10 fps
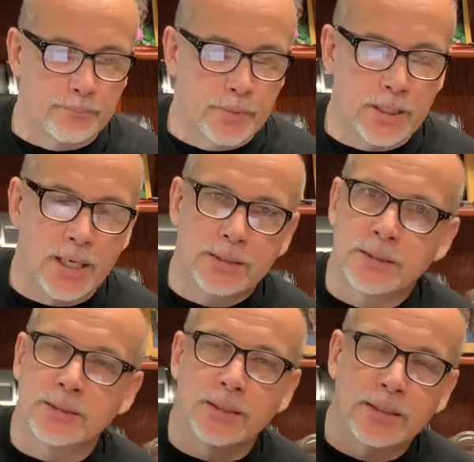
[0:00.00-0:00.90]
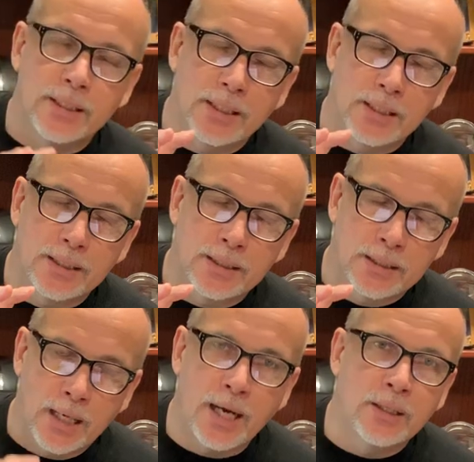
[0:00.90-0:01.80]
but guys, listen,
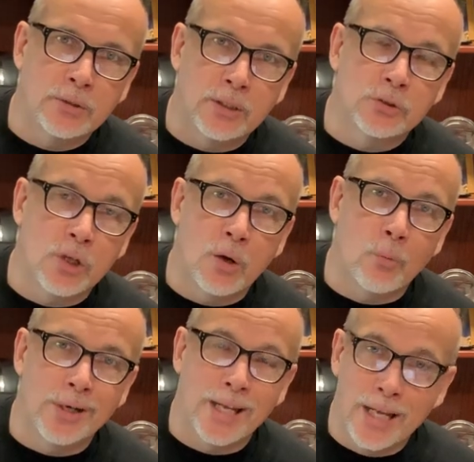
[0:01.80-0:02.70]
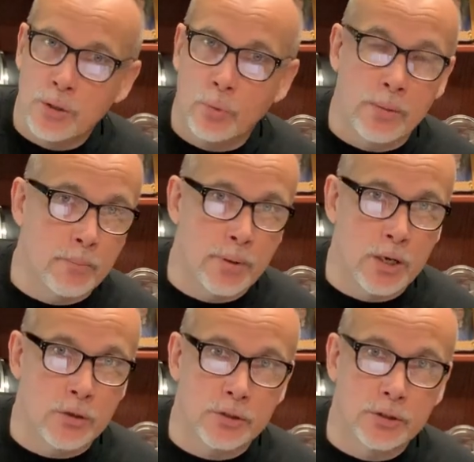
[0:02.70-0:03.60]
God does not want anyone to
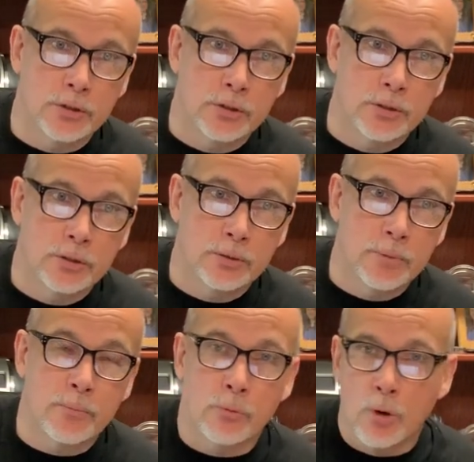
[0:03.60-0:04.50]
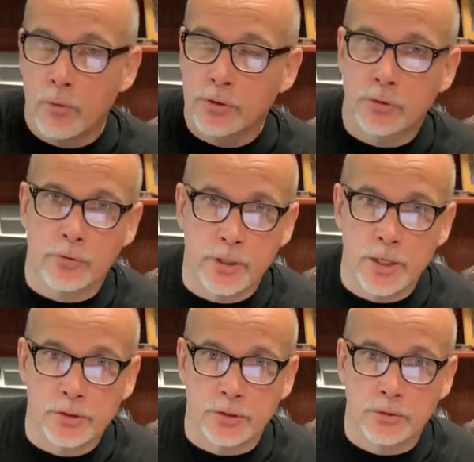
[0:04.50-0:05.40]
perish. Remember, we're all his
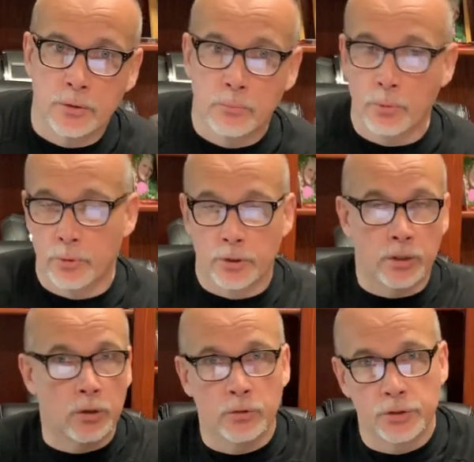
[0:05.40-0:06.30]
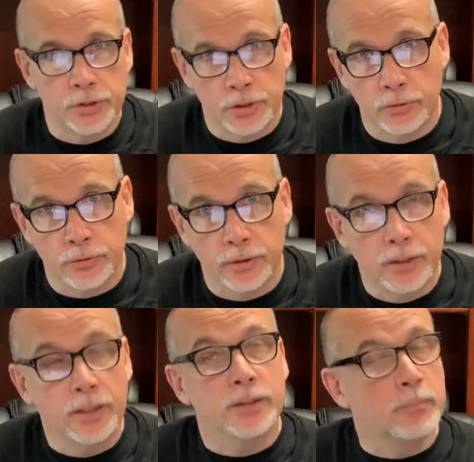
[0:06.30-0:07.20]
creation, but we're not all his children.
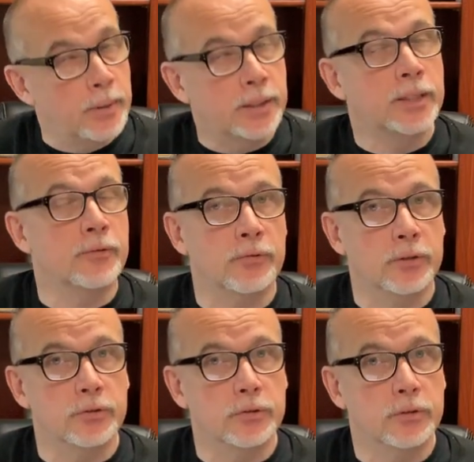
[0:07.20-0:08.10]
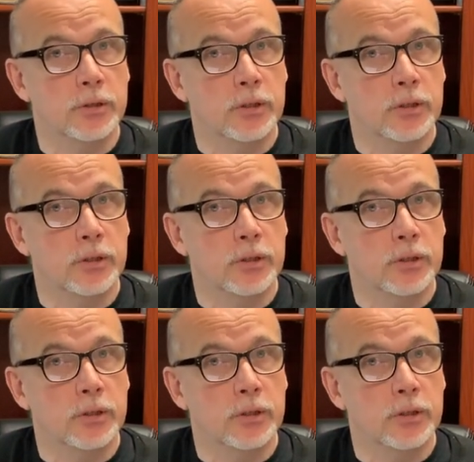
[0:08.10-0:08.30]
It's a big difference.